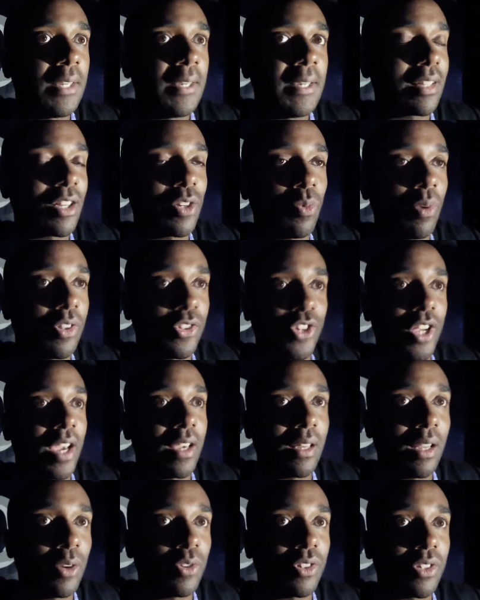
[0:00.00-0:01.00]
so I just wanted to check
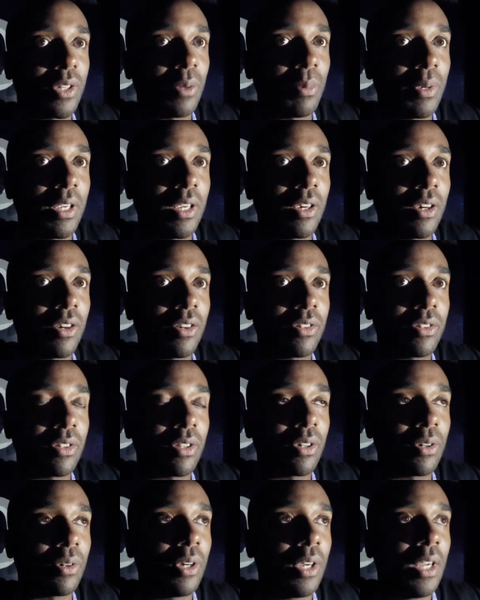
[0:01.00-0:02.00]
it out just to be here.
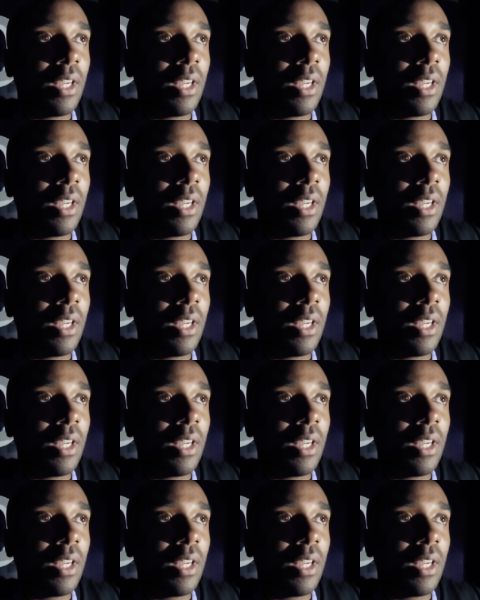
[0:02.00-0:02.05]
So